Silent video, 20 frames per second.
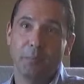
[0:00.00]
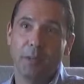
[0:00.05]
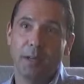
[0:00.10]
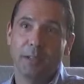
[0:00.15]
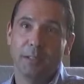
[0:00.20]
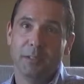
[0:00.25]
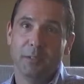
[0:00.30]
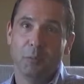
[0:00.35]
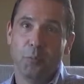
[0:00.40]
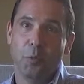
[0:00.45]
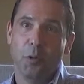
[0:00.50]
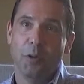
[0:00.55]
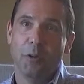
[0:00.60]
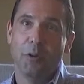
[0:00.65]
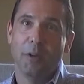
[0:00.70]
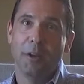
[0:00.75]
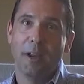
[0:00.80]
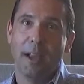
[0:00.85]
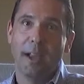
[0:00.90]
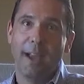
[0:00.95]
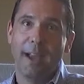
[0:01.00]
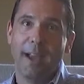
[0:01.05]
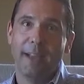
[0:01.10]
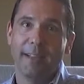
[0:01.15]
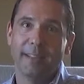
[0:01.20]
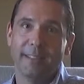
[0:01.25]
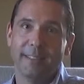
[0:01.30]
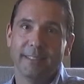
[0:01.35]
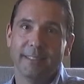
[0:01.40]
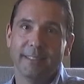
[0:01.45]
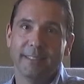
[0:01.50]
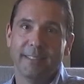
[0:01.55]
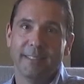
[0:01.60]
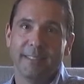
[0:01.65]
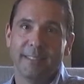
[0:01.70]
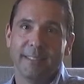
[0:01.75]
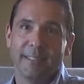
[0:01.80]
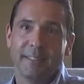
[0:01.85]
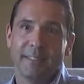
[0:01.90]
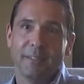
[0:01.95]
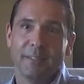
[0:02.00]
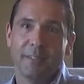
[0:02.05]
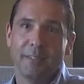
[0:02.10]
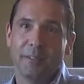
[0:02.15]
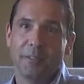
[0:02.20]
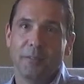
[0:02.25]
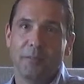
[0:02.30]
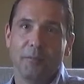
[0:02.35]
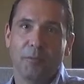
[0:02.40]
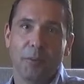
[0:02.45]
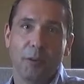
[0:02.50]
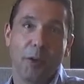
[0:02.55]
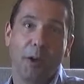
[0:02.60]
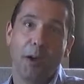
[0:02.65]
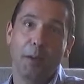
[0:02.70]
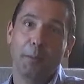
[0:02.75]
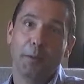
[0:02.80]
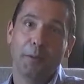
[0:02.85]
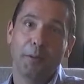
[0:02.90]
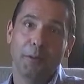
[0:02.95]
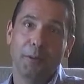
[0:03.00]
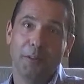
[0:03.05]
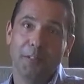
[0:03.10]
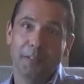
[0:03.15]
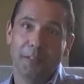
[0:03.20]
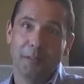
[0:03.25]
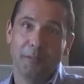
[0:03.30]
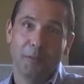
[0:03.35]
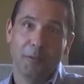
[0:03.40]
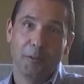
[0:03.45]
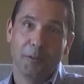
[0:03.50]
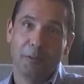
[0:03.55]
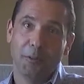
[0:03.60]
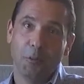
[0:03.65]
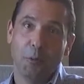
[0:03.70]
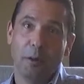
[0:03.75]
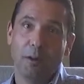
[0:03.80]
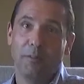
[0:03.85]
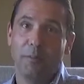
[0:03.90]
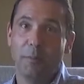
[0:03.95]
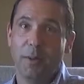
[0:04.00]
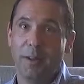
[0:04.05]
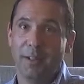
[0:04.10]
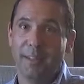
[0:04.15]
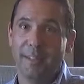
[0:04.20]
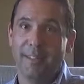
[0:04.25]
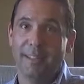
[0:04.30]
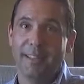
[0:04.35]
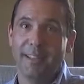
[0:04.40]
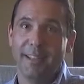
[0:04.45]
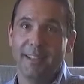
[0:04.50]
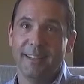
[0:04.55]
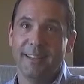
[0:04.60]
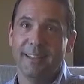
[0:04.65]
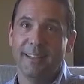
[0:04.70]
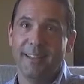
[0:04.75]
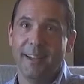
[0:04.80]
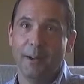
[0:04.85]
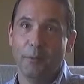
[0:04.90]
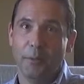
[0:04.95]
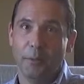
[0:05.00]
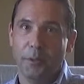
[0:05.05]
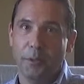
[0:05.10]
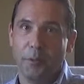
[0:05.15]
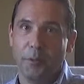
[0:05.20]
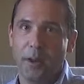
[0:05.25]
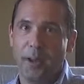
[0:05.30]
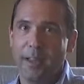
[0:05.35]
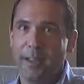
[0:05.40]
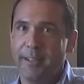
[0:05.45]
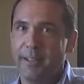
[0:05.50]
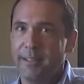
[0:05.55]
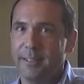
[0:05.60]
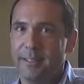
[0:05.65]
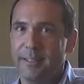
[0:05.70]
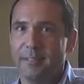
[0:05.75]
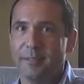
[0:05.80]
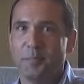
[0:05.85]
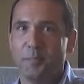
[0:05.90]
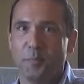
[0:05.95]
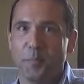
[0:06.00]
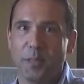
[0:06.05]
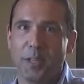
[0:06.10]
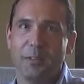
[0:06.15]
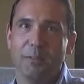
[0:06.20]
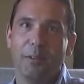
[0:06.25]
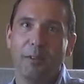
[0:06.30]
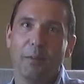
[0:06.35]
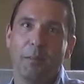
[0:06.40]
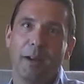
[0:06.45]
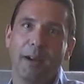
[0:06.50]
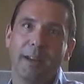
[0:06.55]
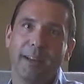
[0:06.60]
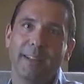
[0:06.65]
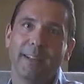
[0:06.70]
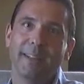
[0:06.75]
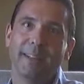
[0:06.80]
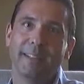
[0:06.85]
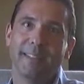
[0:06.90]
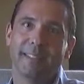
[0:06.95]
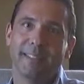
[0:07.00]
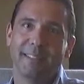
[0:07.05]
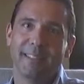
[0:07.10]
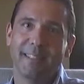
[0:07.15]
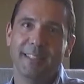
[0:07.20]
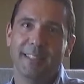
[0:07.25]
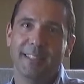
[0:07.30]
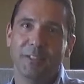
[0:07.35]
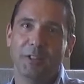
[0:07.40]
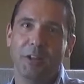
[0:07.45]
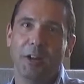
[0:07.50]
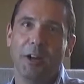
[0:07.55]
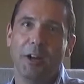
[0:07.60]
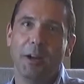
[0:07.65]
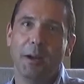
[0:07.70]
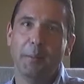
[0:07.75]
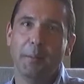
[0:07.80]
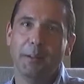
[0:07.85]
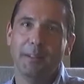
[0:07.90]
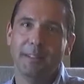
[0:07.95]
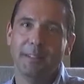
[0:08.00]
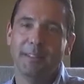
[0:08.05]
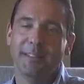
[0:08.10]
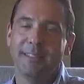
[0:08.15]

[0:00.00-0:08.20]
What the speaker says: months were as phenomenal as the first 12 months, then I would go ahead and give up my city job and